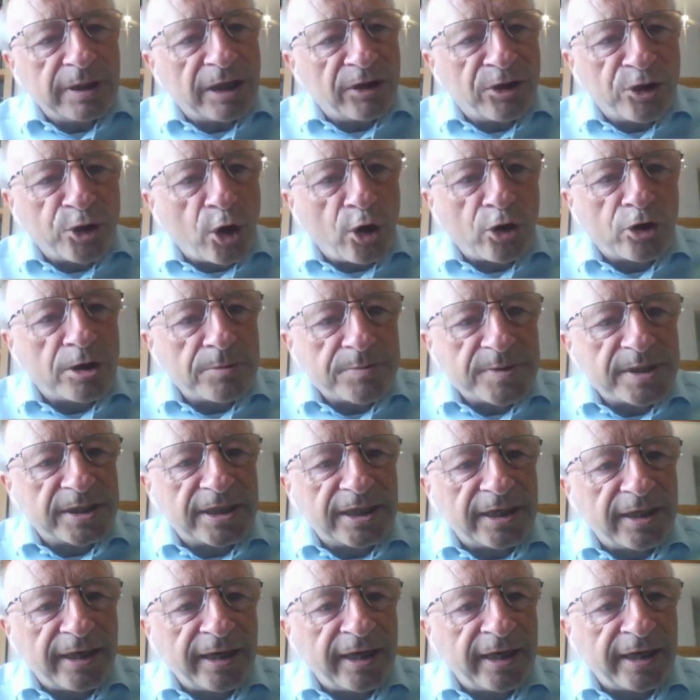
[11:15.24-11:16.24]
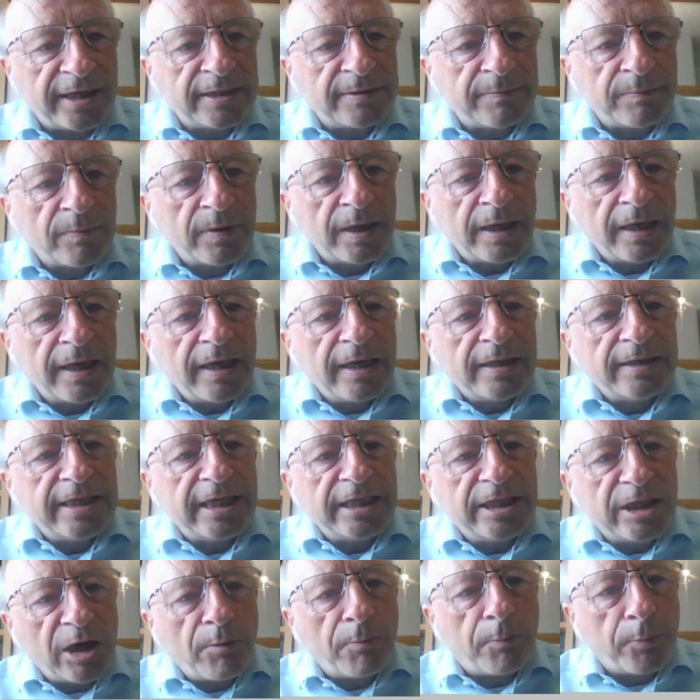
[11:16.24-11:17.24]
thought comes into their head,
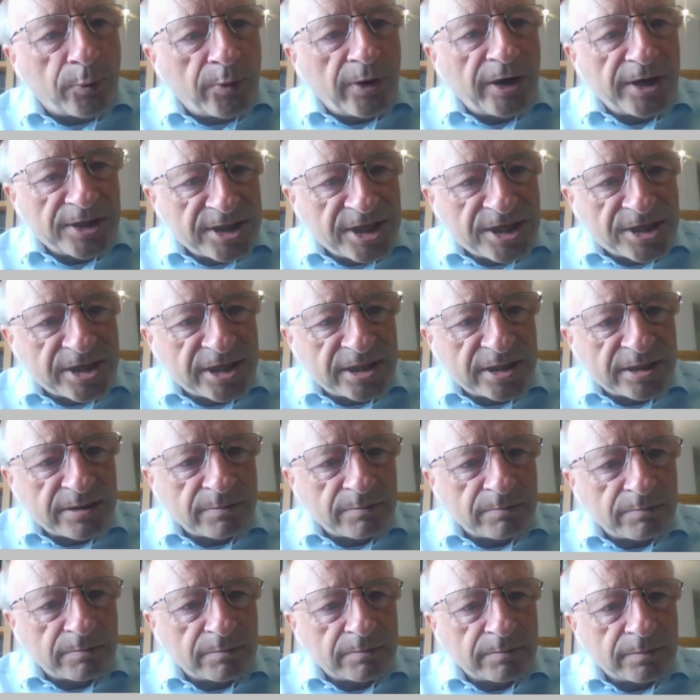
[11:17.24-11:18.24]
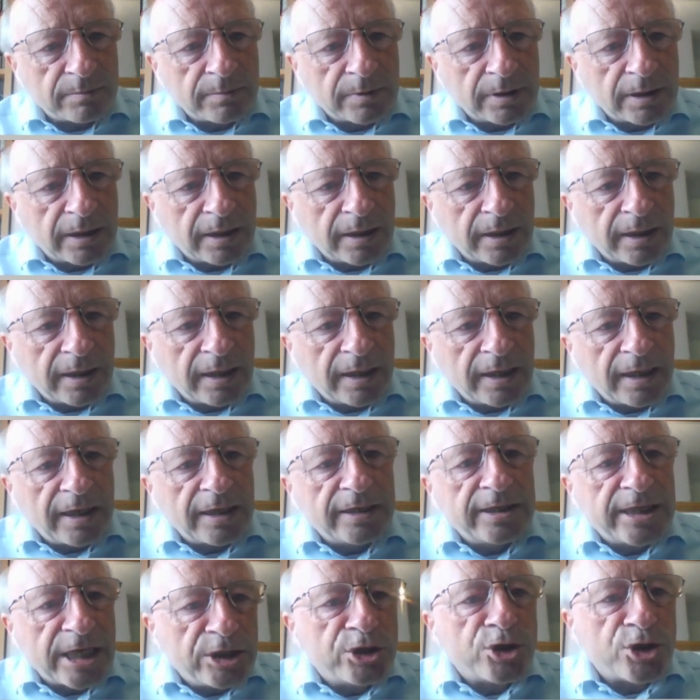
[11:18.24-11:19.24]
they don't process it,
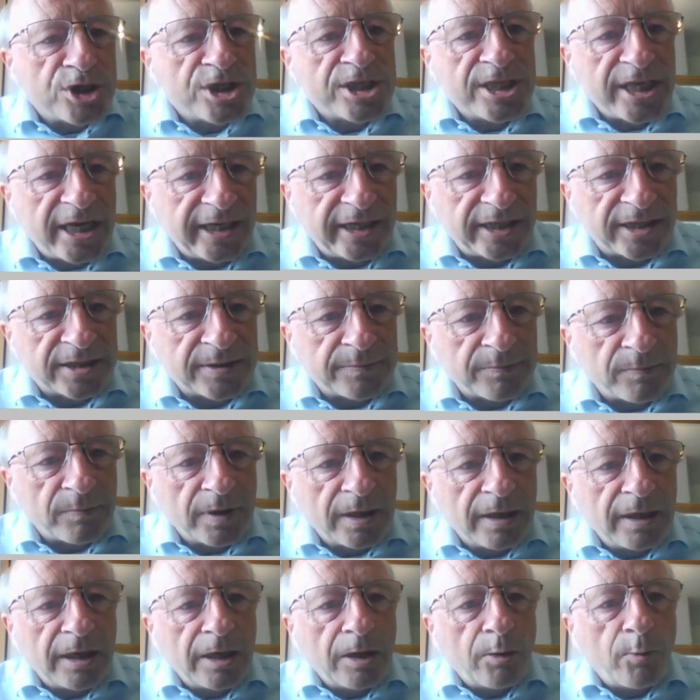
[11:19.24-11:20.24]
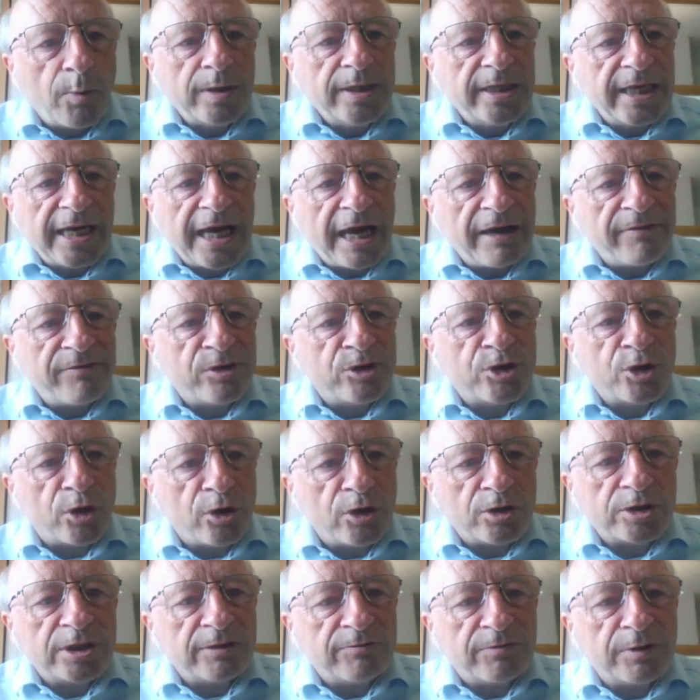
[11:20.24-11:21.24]
they just say it. When they have a
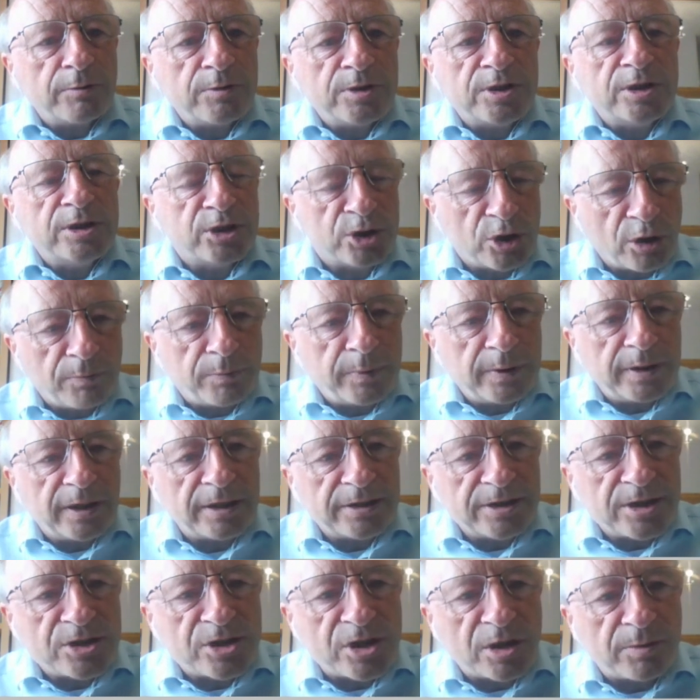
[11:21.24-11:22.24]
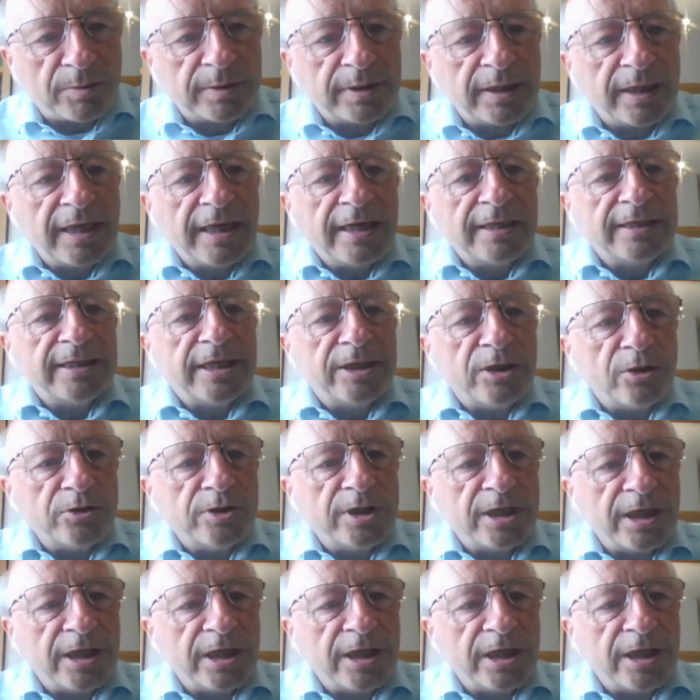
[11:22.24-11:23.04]
thought, if they're jumping onto someone, they don't